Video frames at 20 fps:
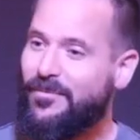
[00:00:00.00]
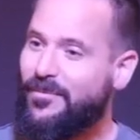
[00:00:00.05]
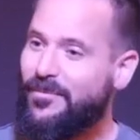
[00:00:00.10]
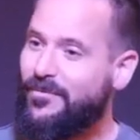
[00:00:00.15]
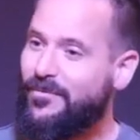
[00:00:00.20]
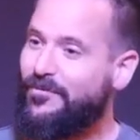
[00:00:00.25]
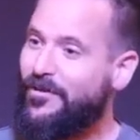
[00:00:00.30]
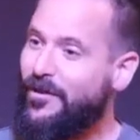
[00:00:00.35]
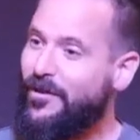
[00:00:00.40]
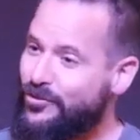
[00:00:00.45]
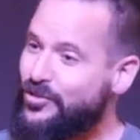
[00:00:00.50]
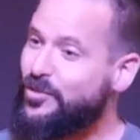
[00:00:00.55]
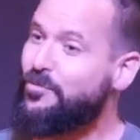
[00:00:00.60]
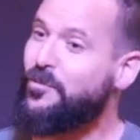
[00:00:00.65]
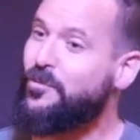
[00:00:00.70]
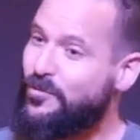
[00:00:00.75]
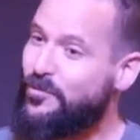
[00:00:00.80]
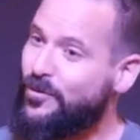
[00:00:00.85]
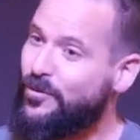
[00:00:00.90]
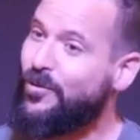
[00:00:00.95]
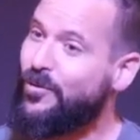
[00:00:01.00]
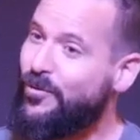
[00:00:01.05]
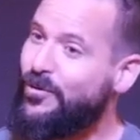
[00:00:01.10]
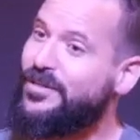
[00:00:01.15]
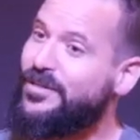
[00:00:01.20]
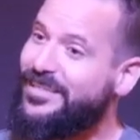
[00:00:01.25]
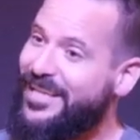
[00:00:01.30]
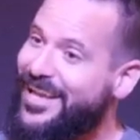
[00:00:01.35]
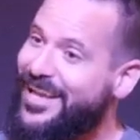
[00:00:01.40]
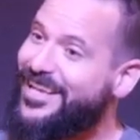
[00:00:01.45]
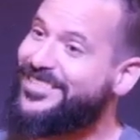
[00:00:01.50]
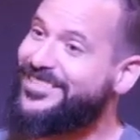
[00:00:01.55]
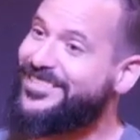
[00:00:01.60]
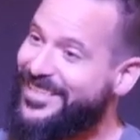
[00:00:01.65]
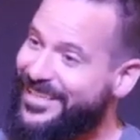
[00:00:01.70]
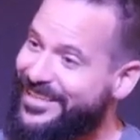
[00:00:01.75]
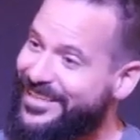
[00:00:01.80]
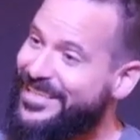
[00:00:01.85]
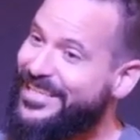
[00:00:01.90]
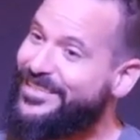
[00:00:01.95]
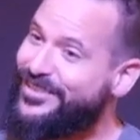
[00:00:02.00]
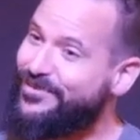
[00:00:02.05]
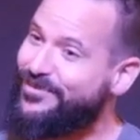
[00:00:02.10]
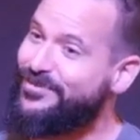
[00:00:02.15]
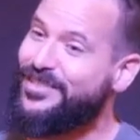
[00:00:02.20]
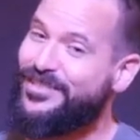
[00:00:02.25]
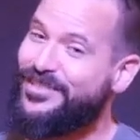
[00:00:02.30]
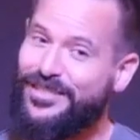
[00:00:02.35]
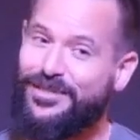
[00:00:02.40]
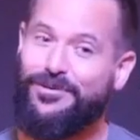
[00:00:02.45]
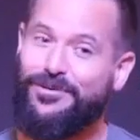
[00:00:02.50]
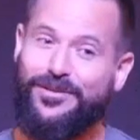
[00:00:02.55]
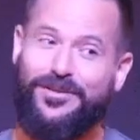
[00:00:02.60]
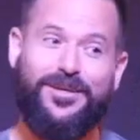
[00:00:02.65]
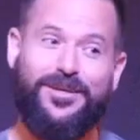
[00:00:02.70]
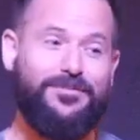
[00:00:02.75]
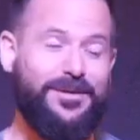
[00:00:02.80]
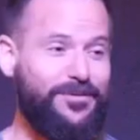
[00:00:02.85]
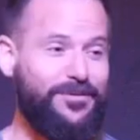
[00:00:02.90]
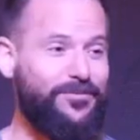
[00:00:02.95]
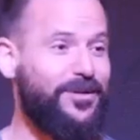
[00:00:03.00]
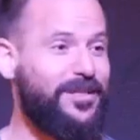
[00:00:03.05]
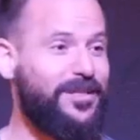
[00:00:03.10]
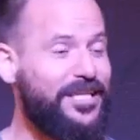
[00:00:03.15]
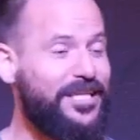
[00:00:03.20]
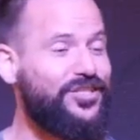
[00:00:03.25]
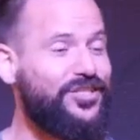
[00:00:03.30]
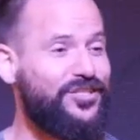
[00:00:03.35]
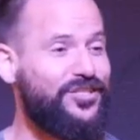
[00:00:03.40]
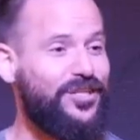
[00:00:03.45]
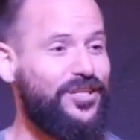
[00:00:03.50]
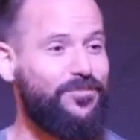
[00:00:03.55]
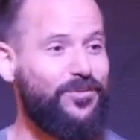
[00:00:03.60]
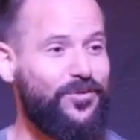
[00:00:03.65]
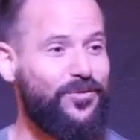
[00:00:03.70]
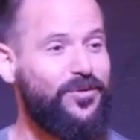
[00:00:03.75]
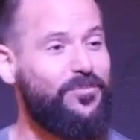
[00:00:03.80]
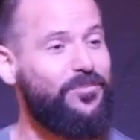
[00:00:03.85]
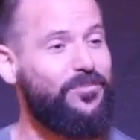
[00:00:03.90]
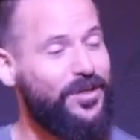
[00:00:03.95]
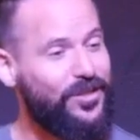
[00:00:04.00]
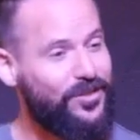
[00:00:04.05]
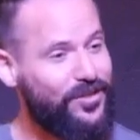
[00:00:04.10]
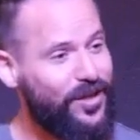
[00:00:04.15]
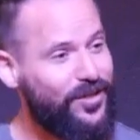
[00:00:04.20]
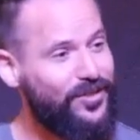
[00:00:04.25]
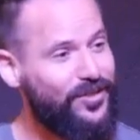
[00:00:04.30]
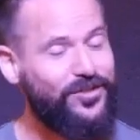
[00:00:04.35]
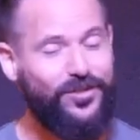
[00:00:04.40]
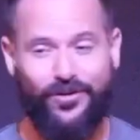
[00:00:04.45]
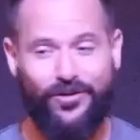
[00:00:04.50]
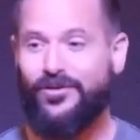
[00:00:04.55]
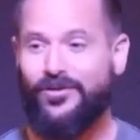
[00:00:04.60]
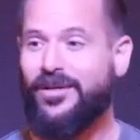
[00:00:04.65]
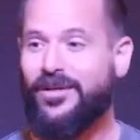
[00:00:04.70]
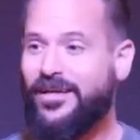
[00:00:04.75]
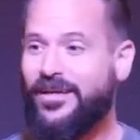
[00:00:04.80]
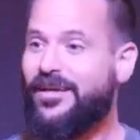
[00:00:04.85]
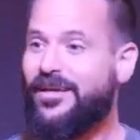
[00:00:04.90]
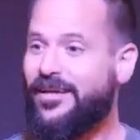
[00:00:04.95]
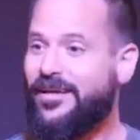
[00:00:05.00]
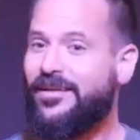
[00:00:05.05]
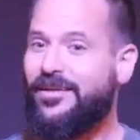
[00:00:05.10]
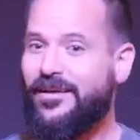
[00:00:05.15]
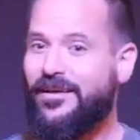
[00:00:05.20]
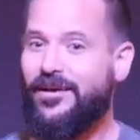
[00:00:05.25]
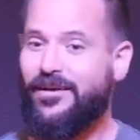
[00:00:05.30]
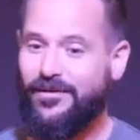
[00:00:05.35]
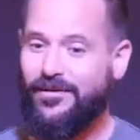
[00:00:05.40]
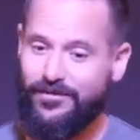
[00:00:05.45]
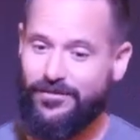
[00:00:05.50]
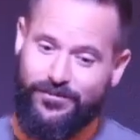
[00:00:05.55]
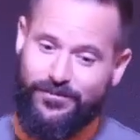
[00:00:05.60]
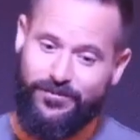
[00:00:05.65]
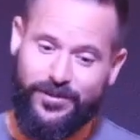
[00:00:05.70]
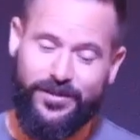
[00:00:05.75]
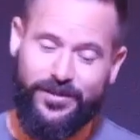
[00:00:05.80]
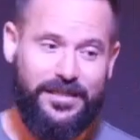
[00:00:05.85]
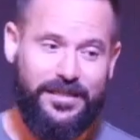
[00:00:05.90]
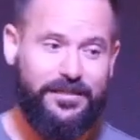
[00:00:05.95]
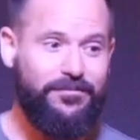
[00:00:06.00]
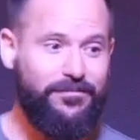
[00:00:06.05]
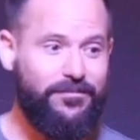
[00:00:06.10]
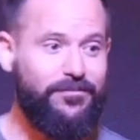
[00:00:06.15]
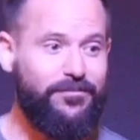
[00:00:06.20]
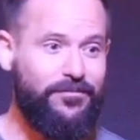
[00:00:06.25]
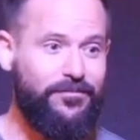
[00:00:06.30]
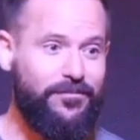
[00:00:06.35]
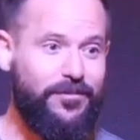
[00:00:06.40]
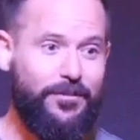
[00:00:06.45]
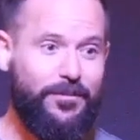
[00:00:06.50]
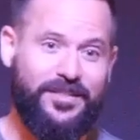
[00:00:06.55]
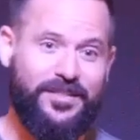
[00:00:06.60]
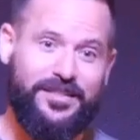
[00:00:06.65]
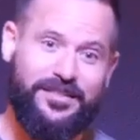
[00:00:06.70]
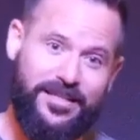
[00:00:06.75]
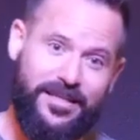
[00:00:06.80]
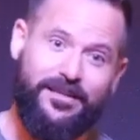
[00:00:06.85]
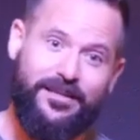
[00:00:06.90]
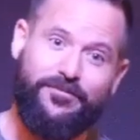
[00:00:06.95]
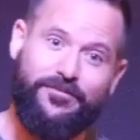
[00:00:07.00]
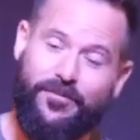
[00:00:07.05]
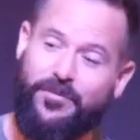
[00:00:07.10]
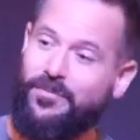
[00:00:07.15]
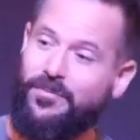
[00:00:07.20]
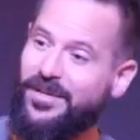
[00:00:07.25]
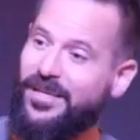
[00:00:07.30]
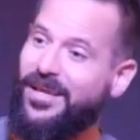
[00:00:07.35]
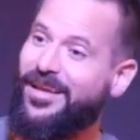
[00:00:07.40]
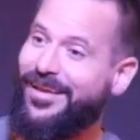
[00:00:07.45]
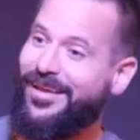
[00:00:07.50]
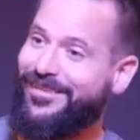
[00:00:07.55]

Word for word: fellowship with the Lord, yes, and intimacy with Him and relationship with Him, but it's also uh, really what was intended from the beginning.